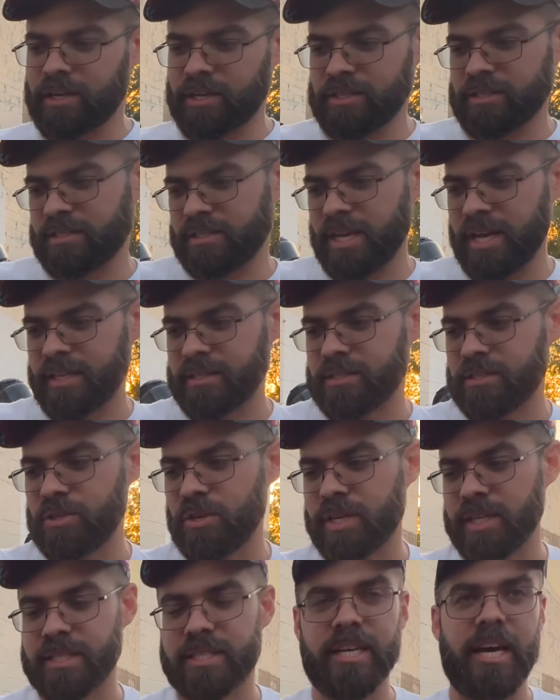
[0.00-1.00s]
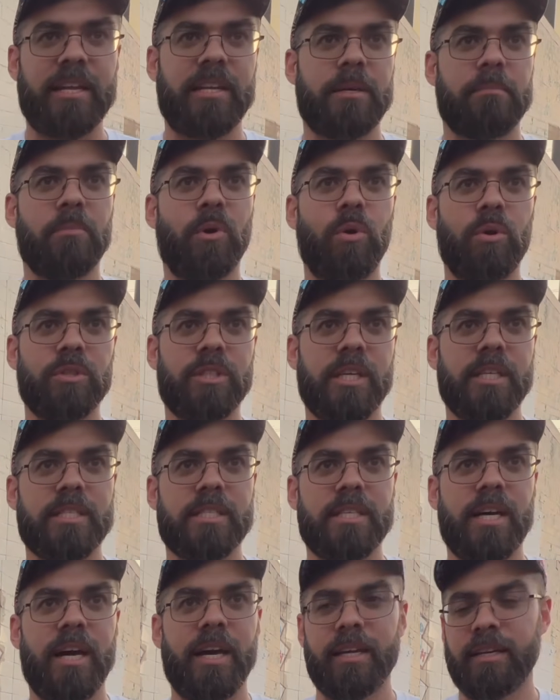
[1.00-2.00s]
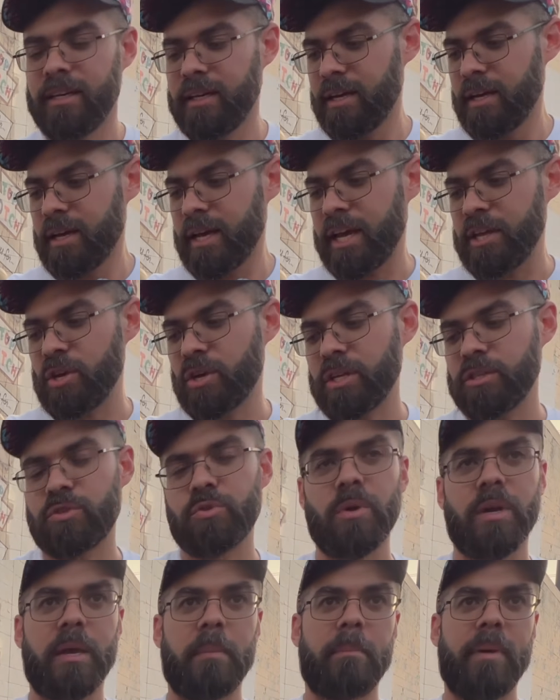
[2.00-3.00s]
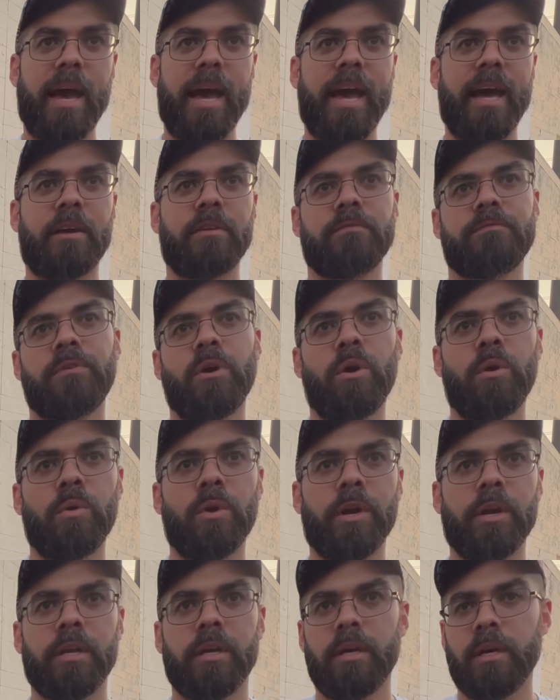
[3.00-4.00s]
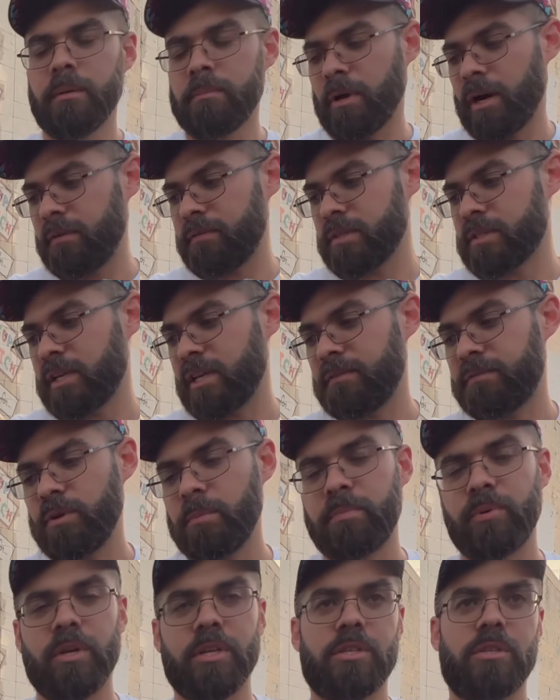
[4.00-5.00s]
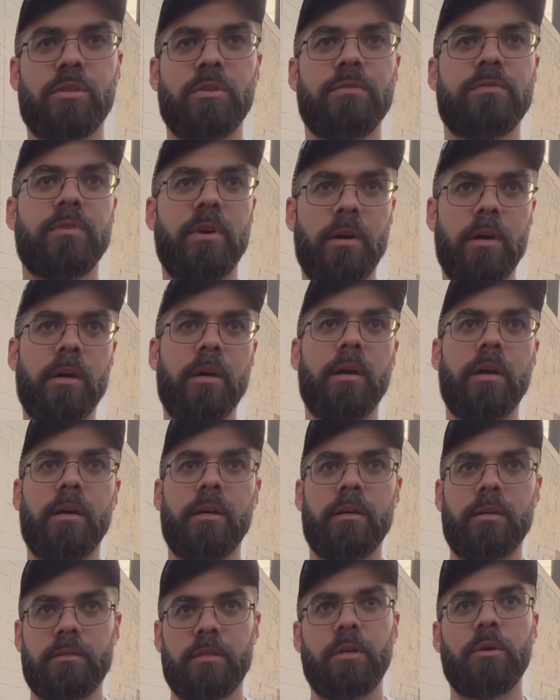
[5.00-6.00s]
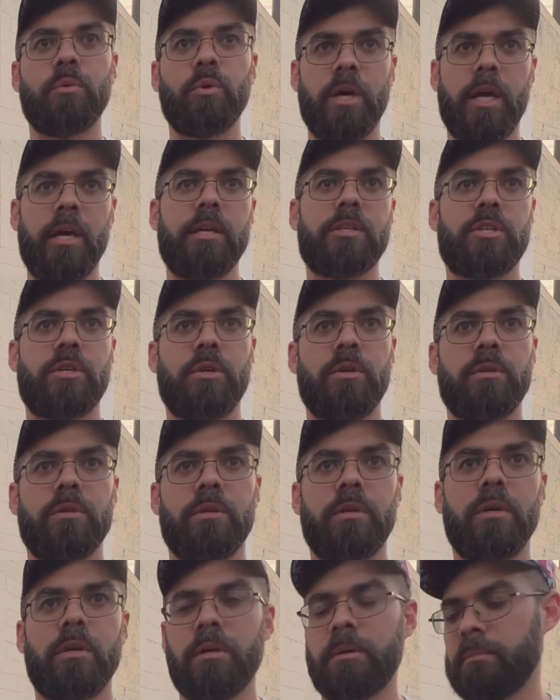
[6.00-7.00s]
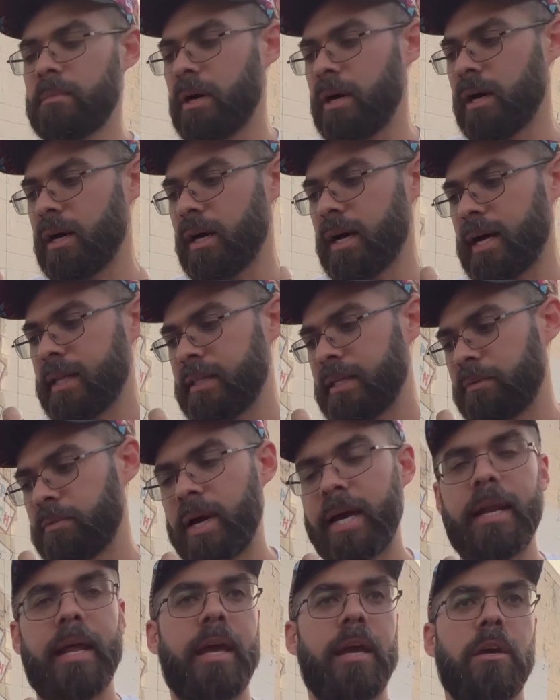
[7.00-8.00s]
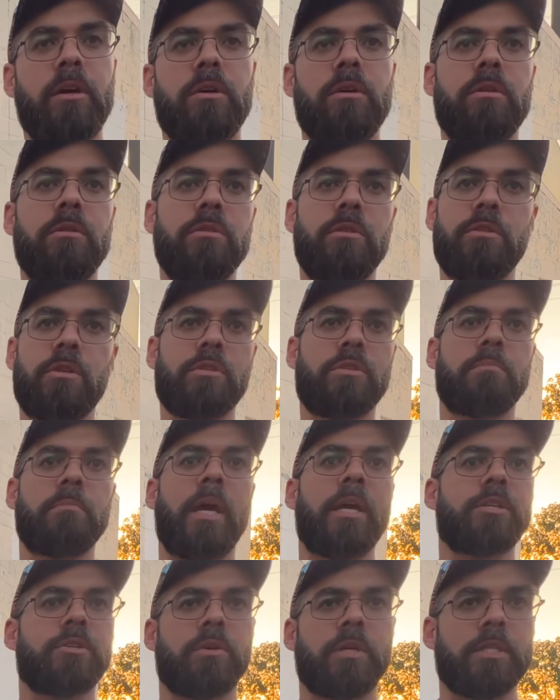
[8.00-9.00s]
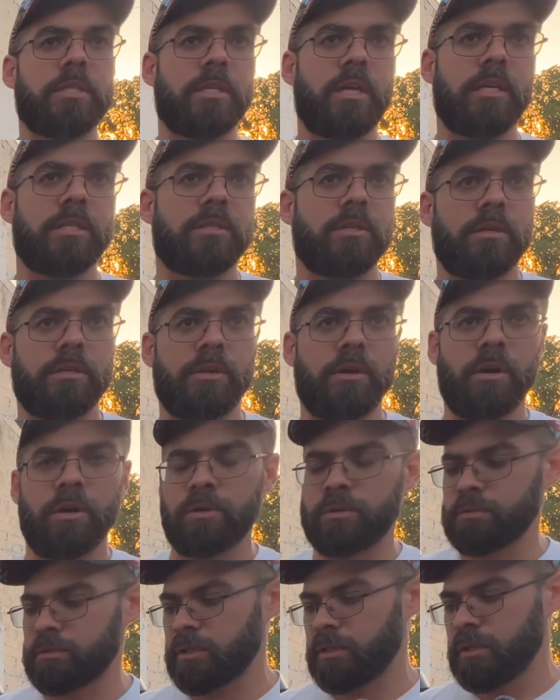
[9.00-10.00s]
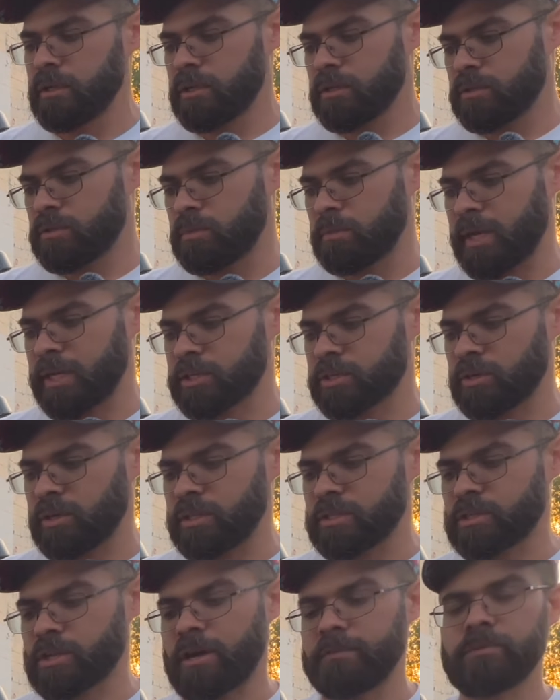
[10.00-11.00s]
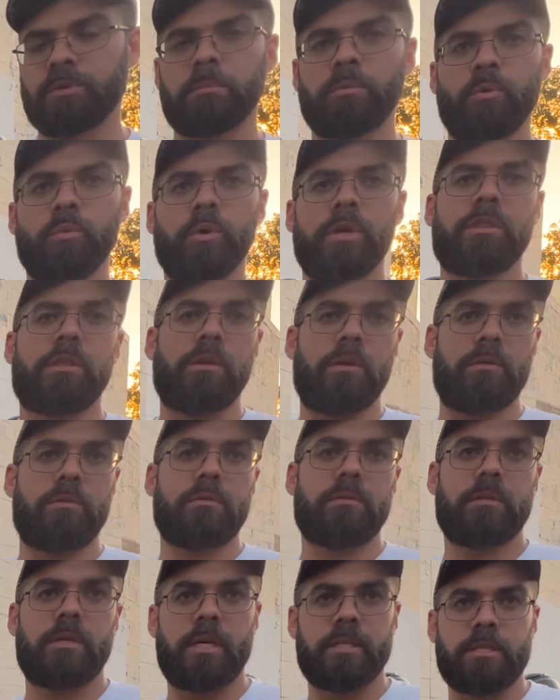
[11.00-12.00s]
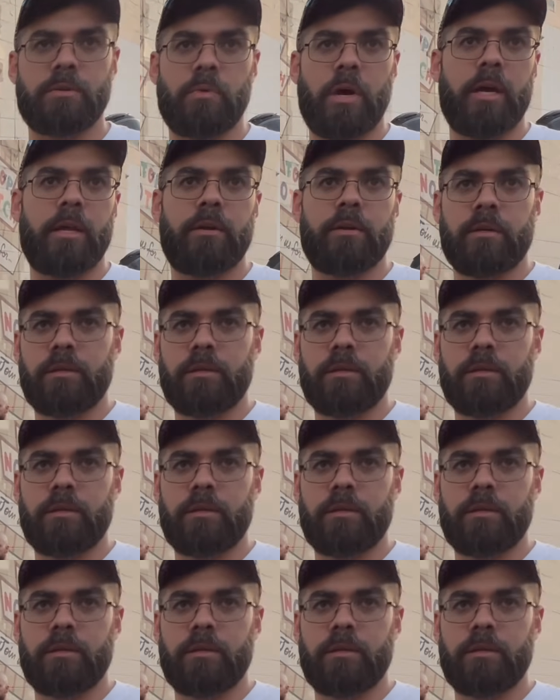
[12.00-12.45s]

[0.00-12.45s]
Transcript: Because yes, you can tighten the bolt inside and you can swing it back, forward. But obviously, if you put it too far, it will hit you. But at the right angle, you just measure and test on your own to make sure it's comfortable with you as a rider.